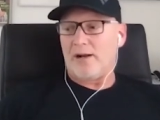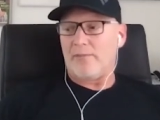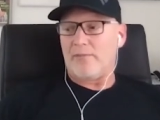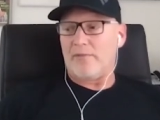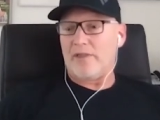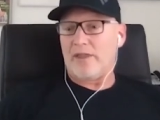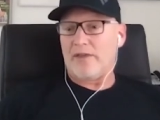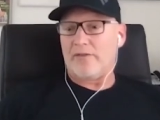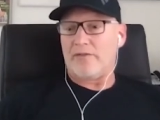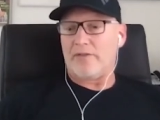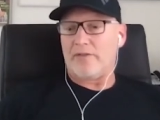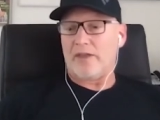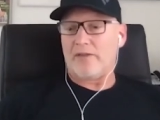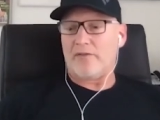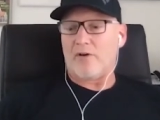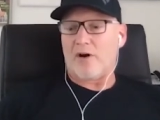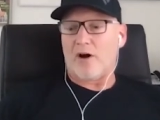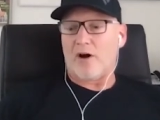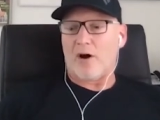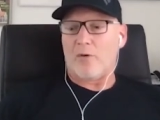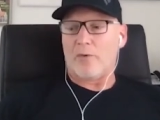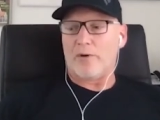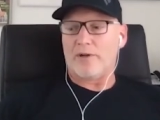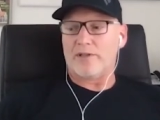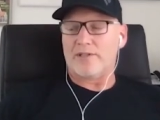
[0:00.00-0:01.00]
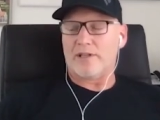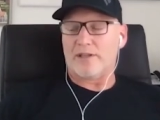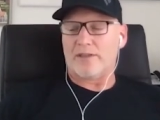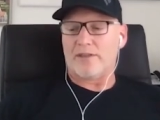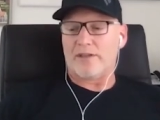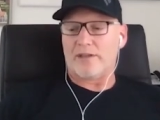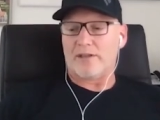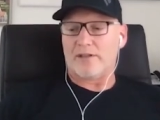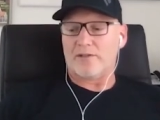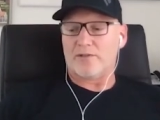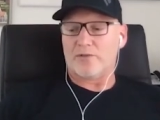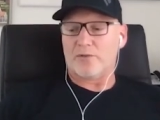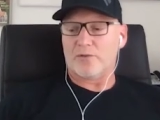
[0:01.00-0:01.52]
They've always, I
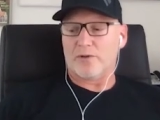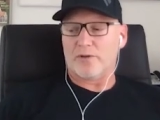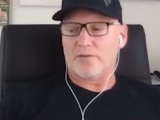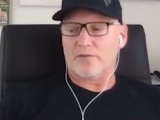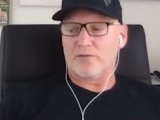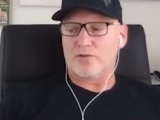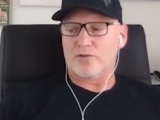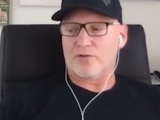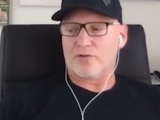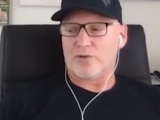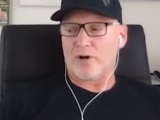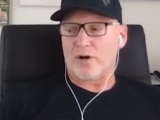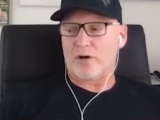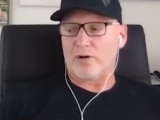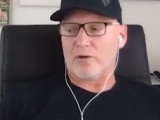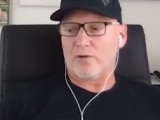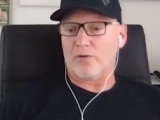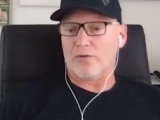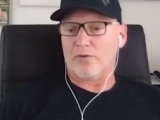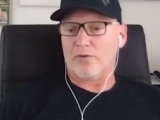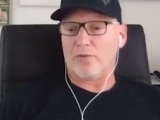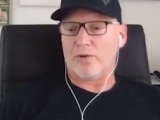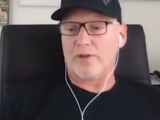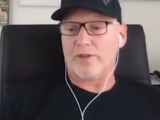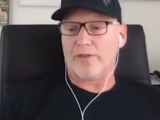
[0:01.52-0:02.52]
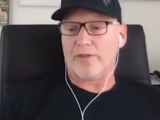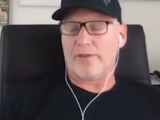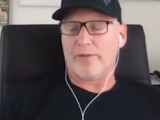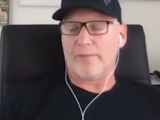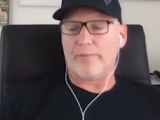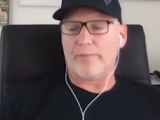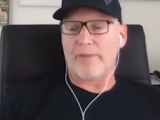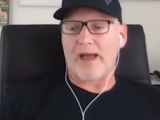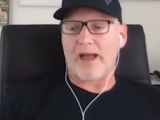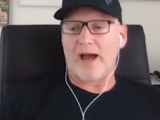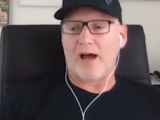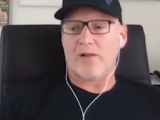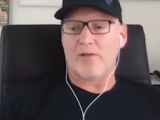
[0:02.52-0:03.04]
think, sort of struggled with the
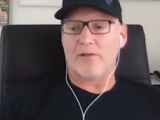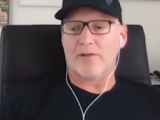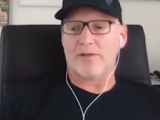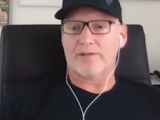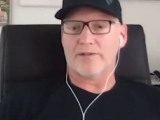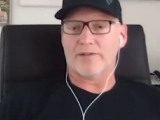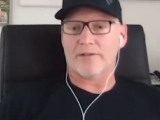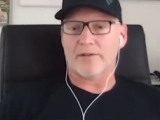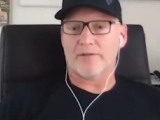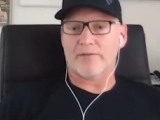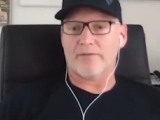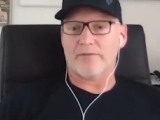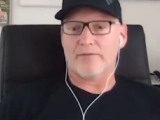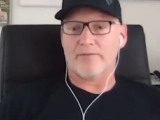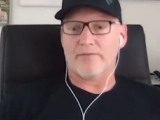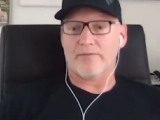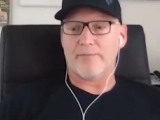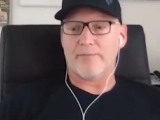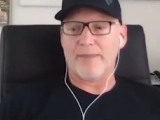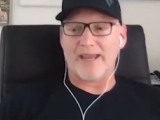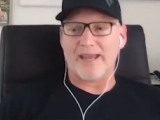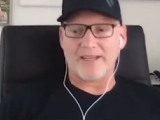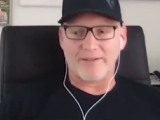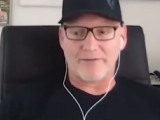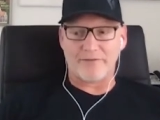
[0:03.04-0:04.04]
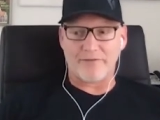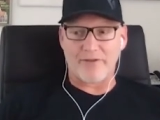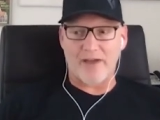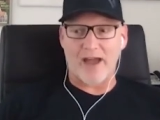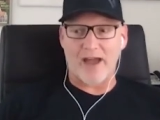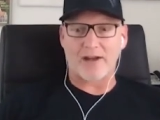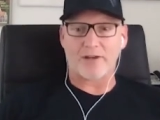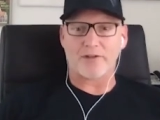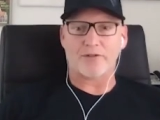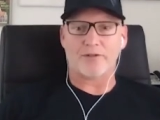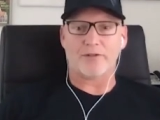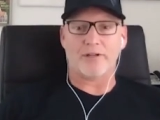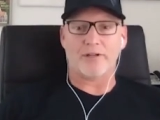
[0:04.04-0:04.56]
balance of
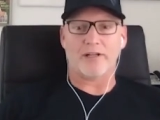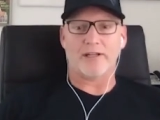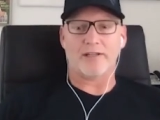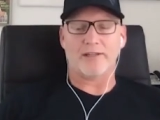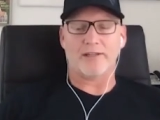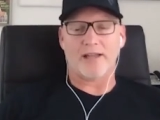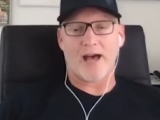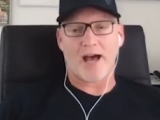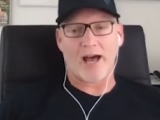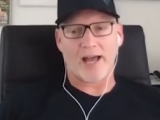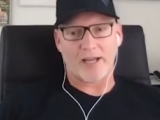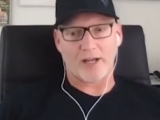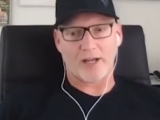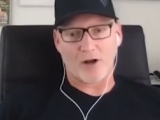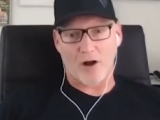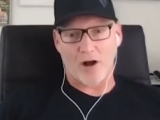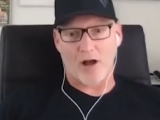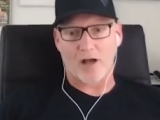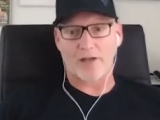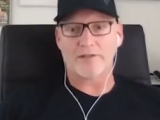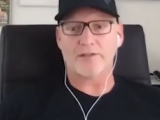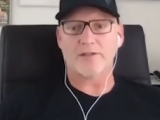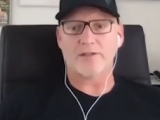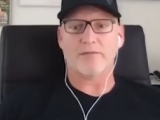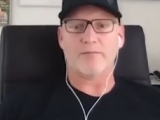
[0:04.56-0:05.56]
manufacturing and the high cost of